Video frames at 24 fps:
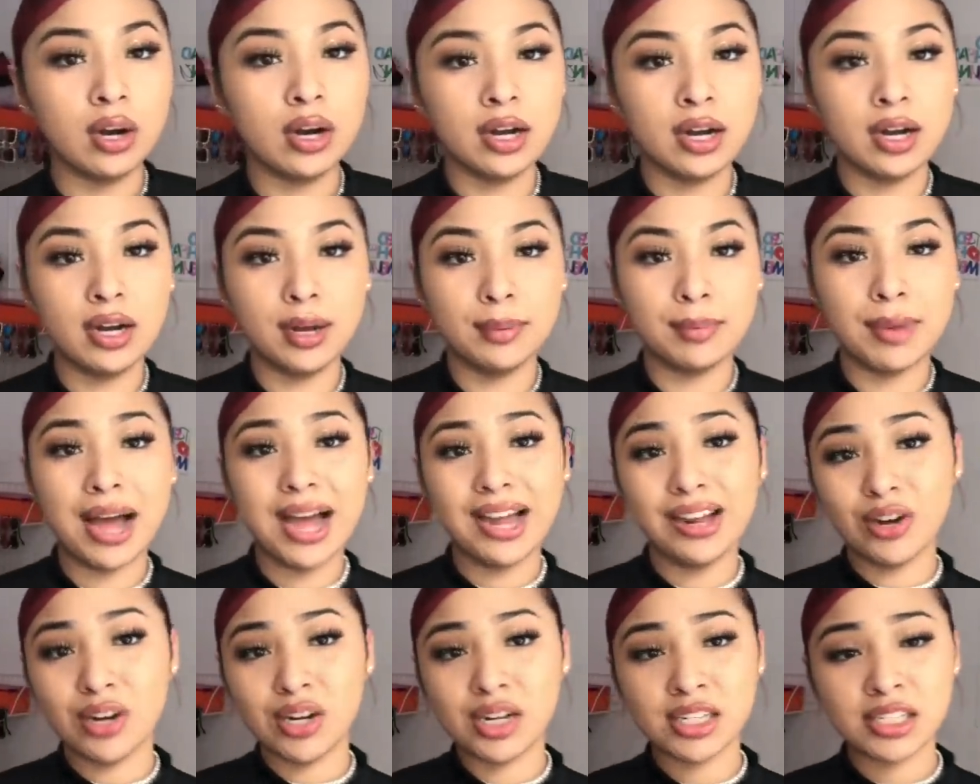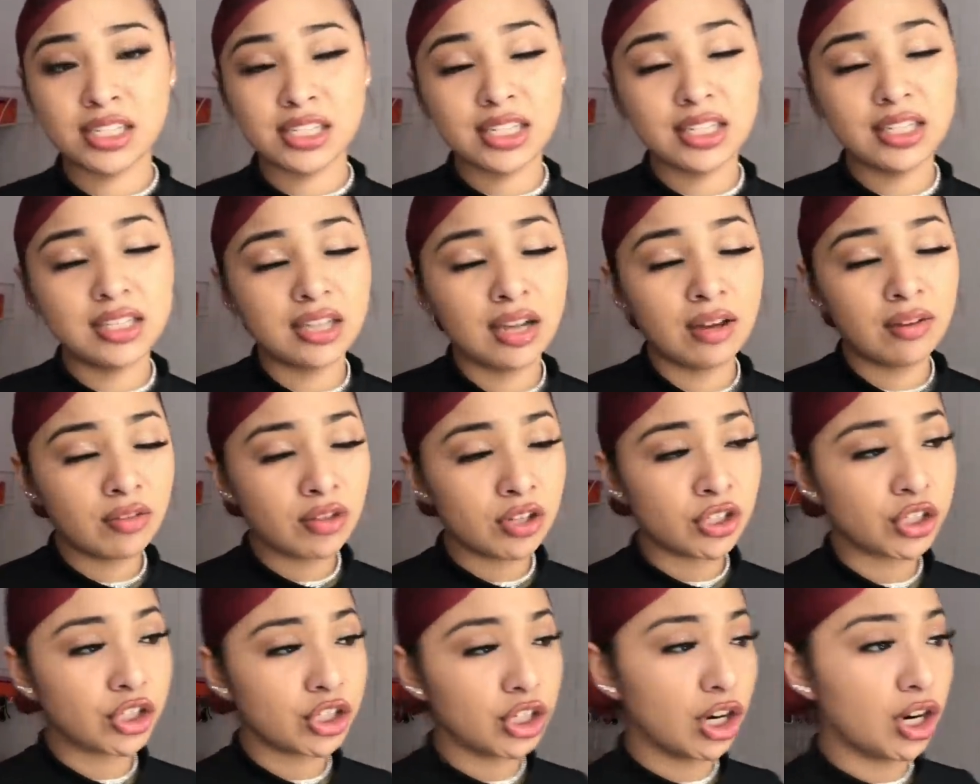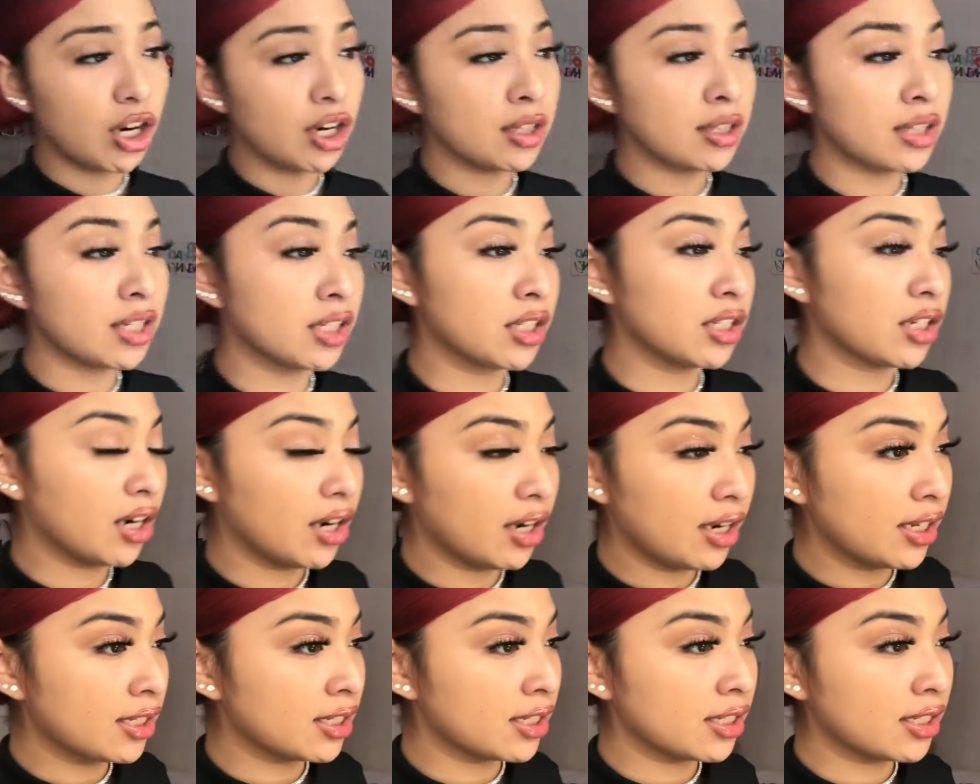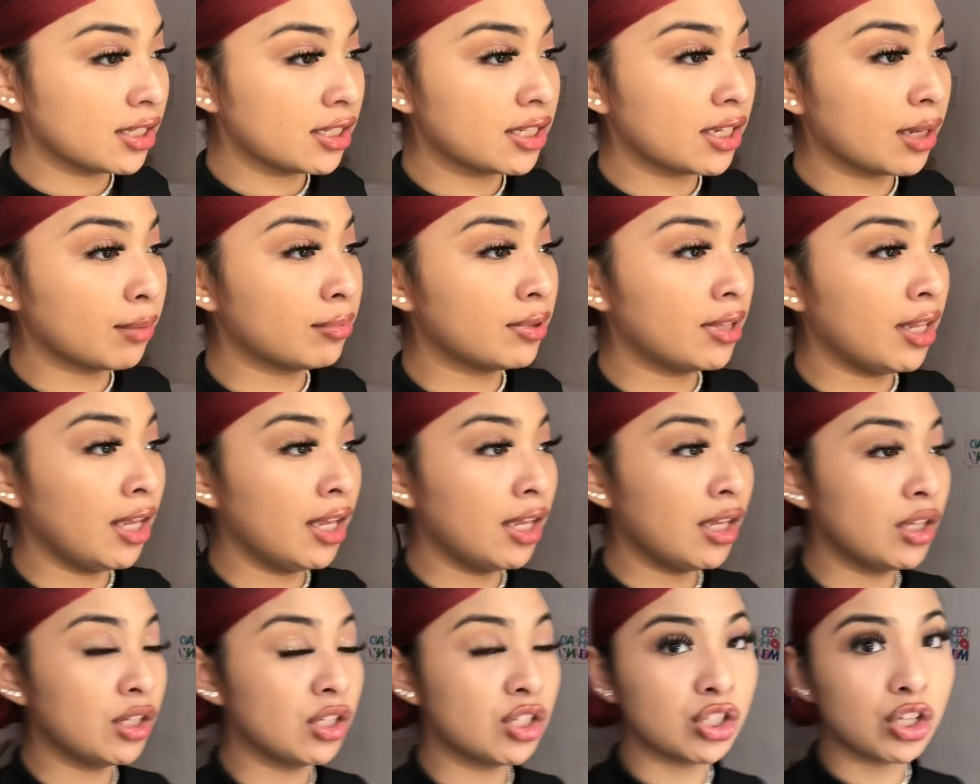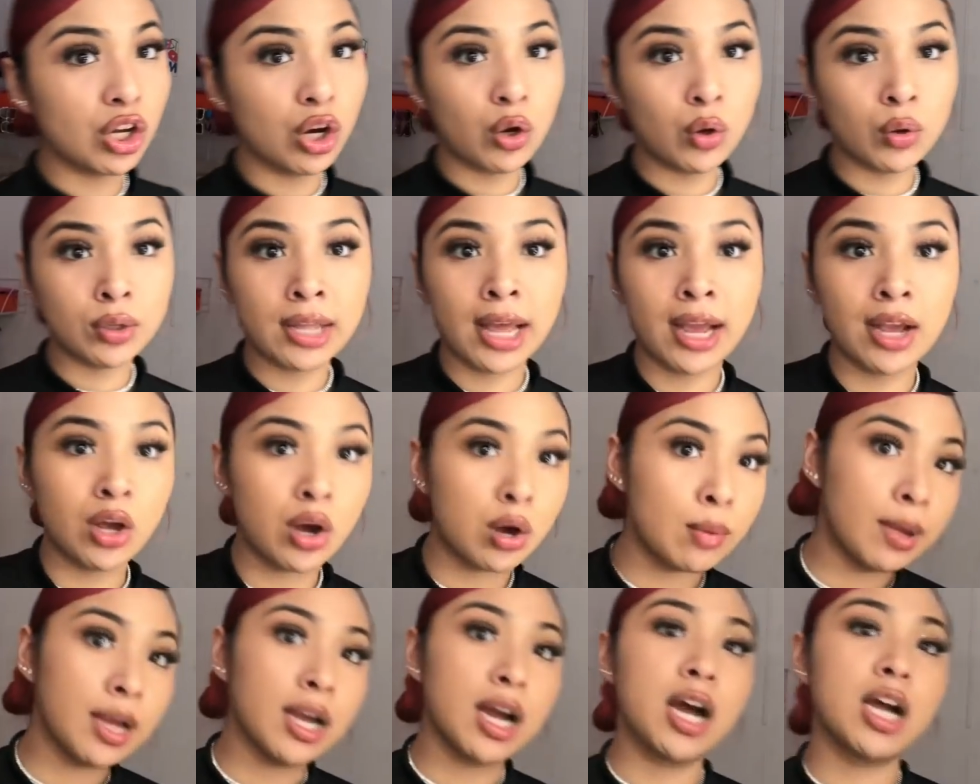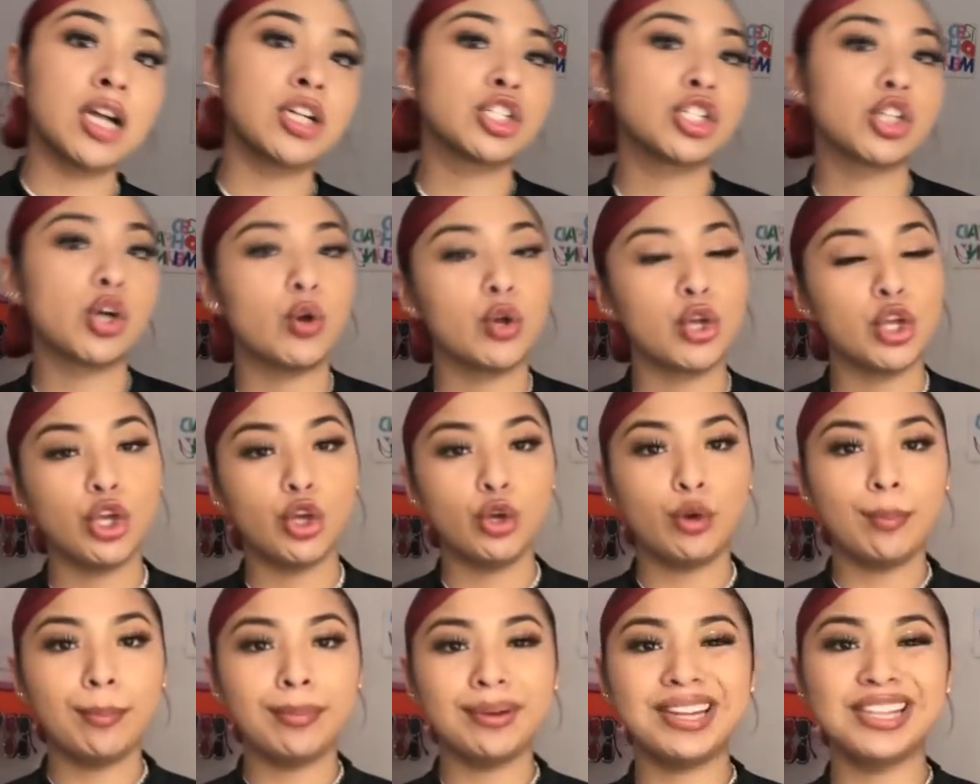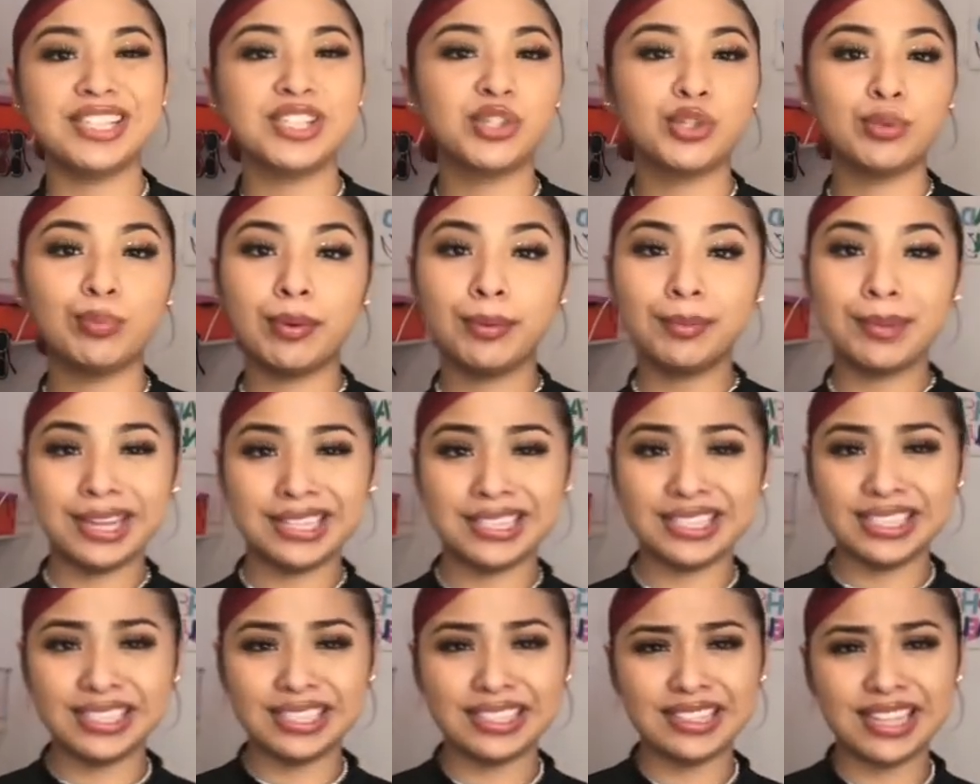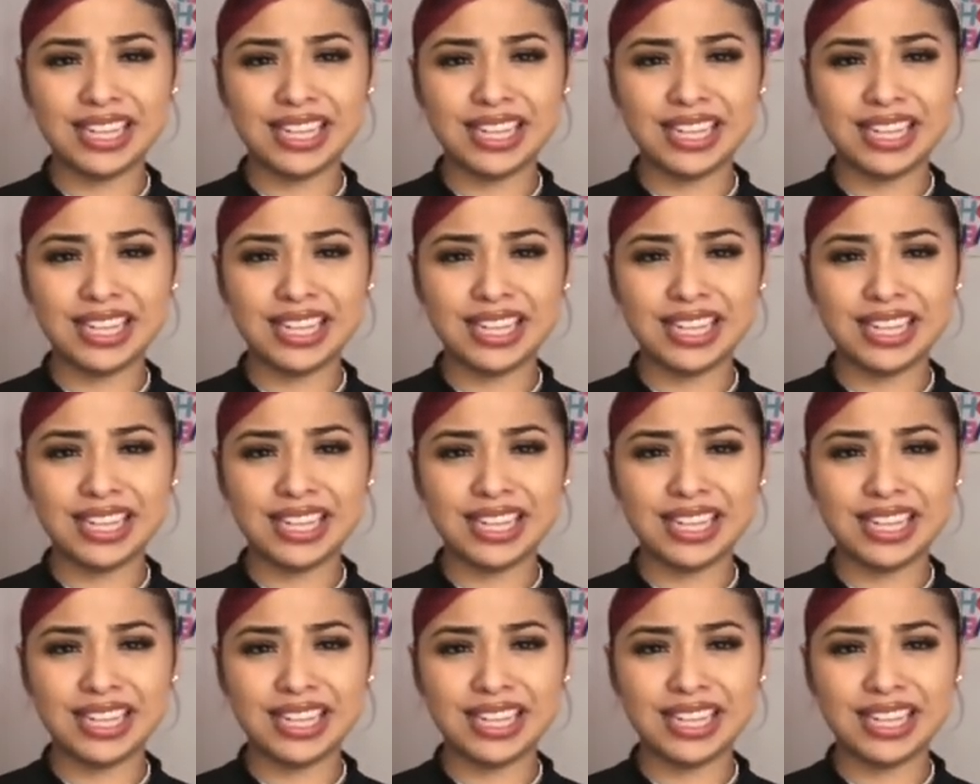I honestly love the shirt. The shirt isn't something so like, oh my gosh, so cute, but it's super basic.